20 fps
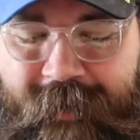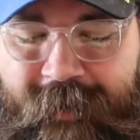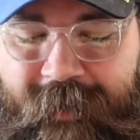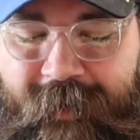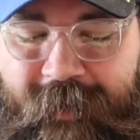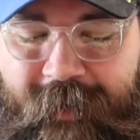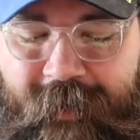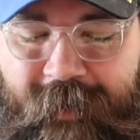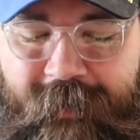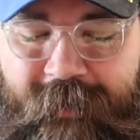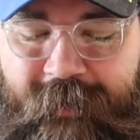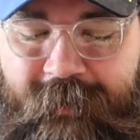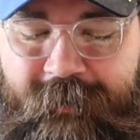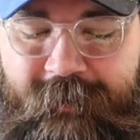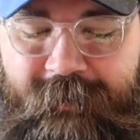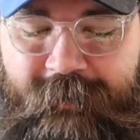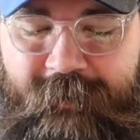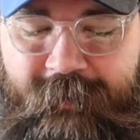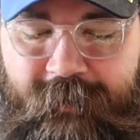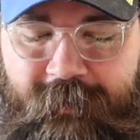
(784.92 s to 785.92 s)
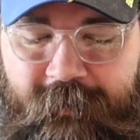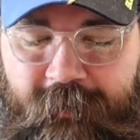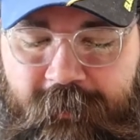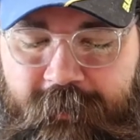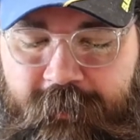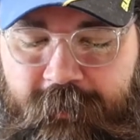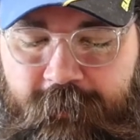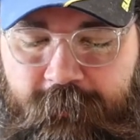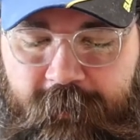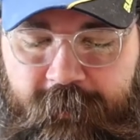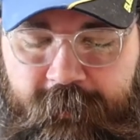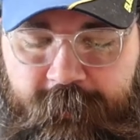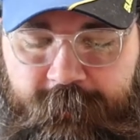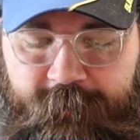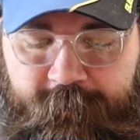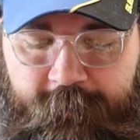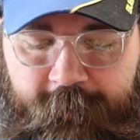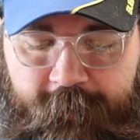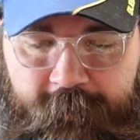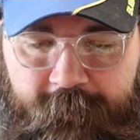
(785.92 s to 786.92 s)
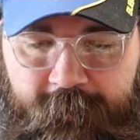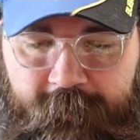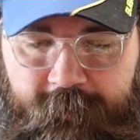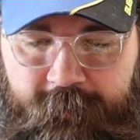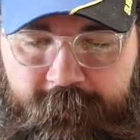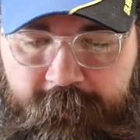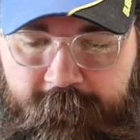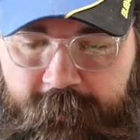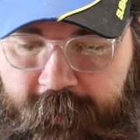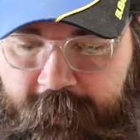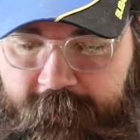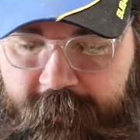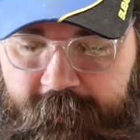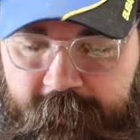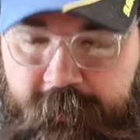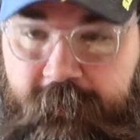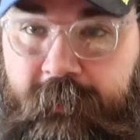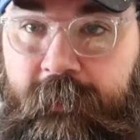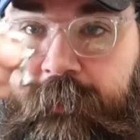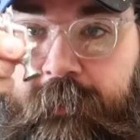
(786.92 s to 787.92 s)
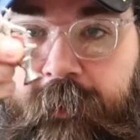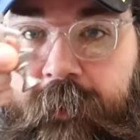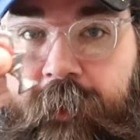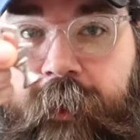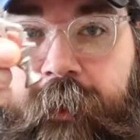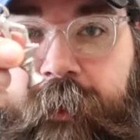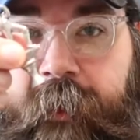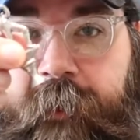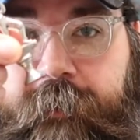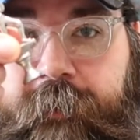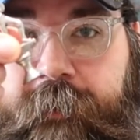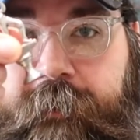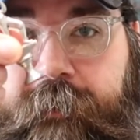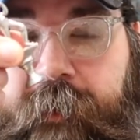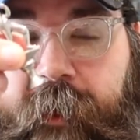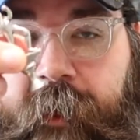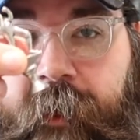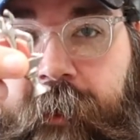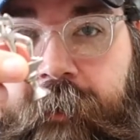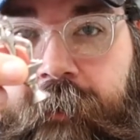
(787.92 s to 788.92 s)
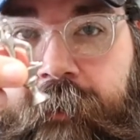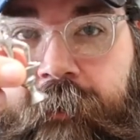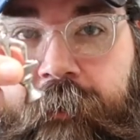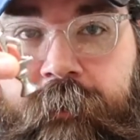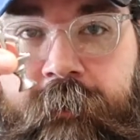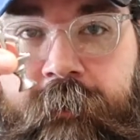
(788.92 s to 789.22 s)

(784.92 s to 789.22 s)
I got this at Colonial Williamsburg. Actually, I got this guy.